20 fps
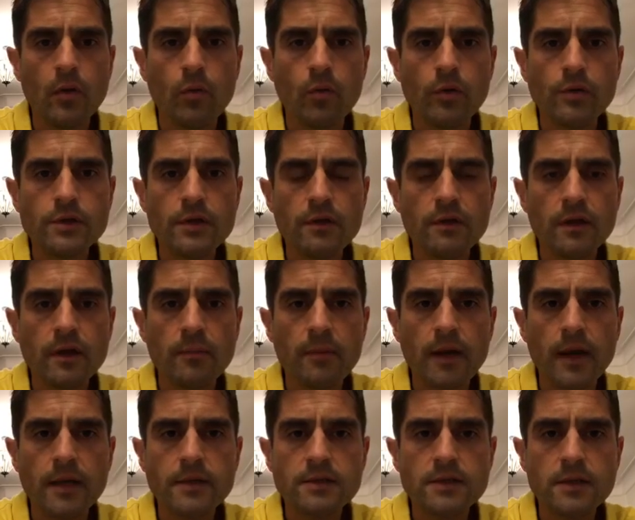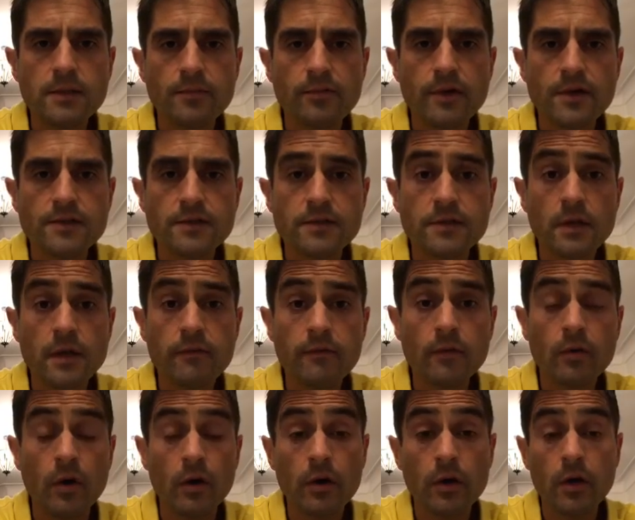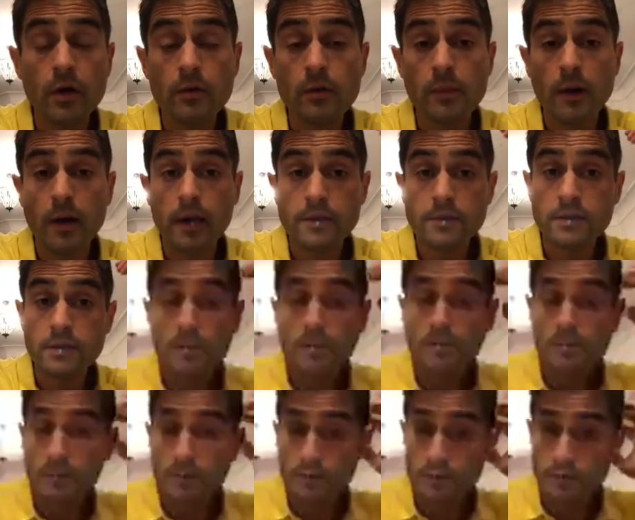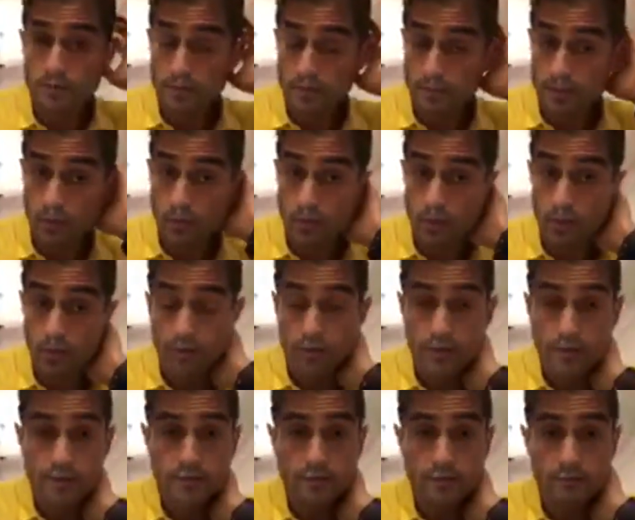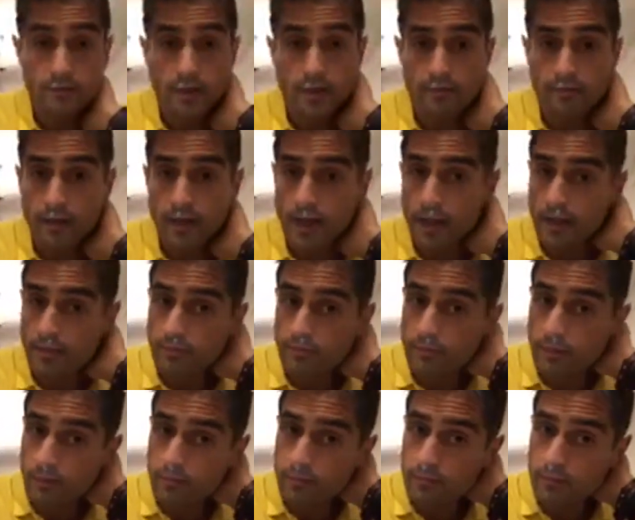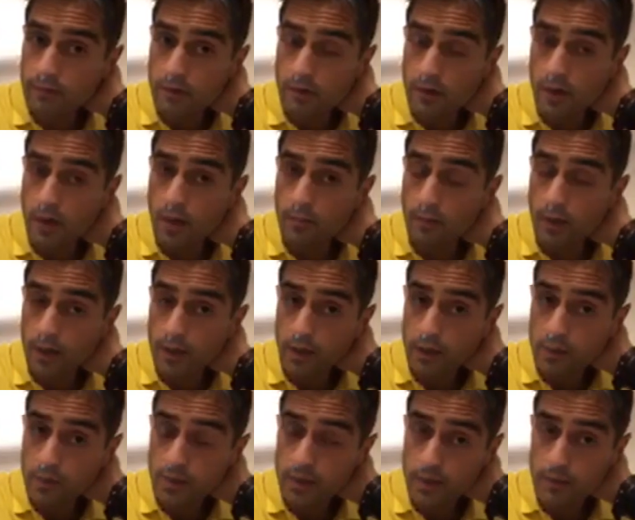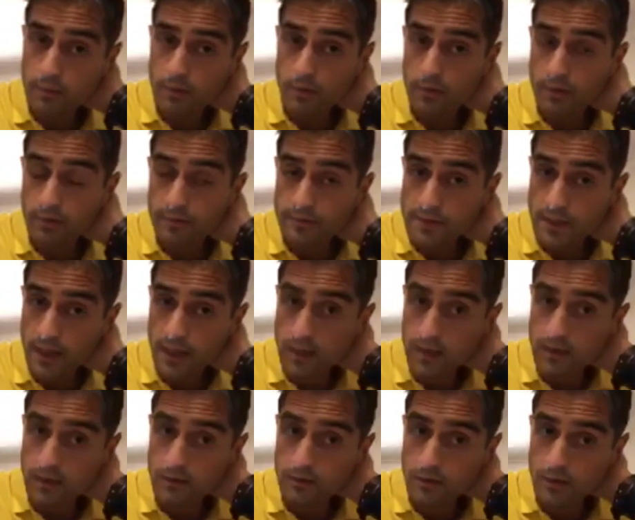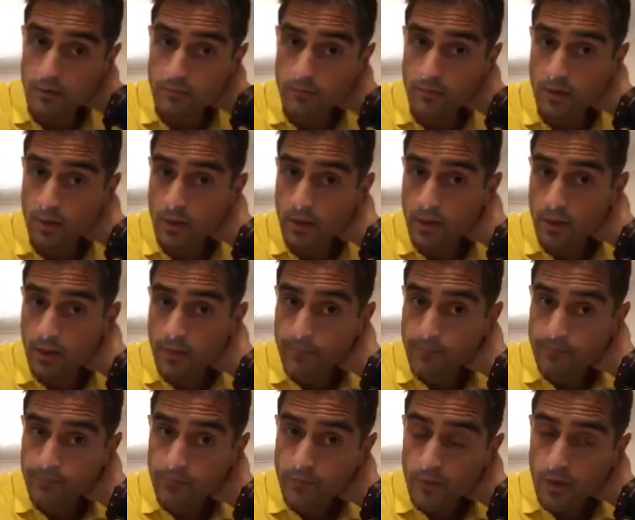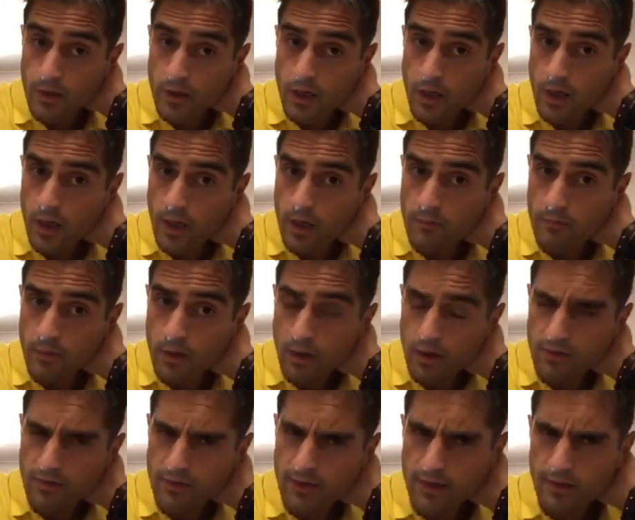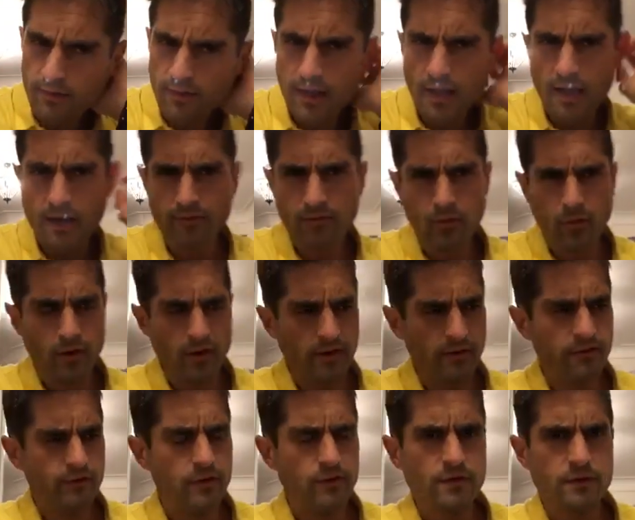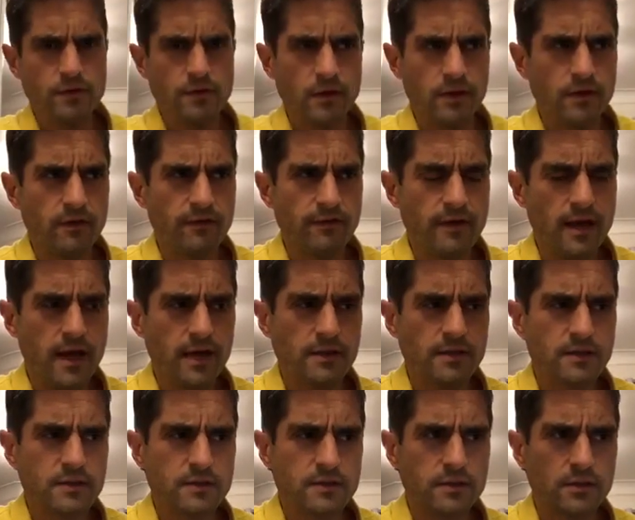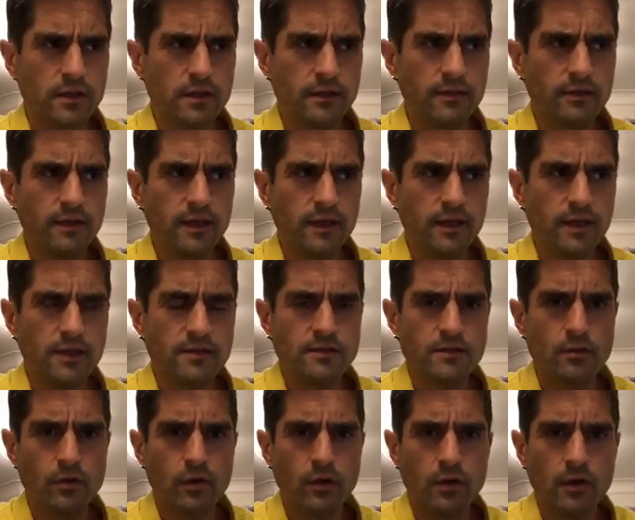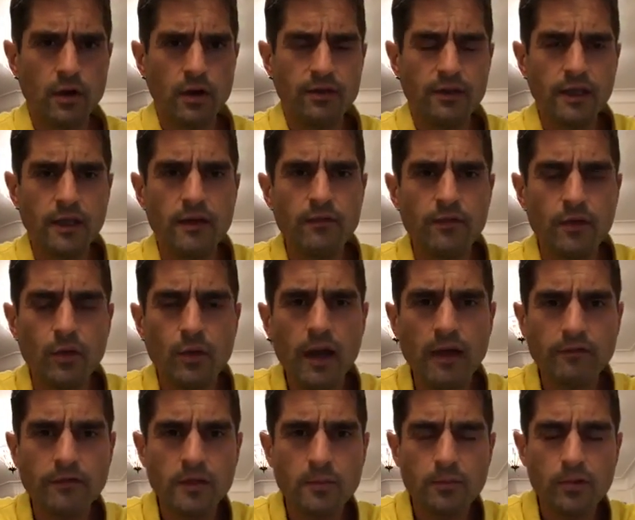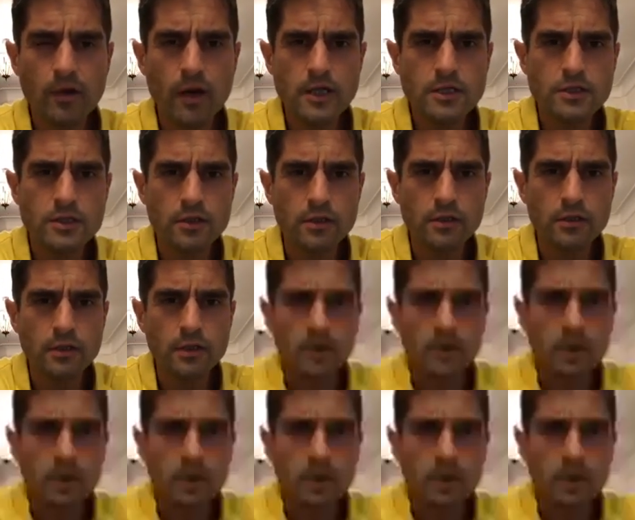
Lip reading: What do you think about antidepressants? I haven't got a clue about antidepressants, to be quite honest. I've never had them. I know people that have taken them. I think they have quite a few side effects. I think if you have depression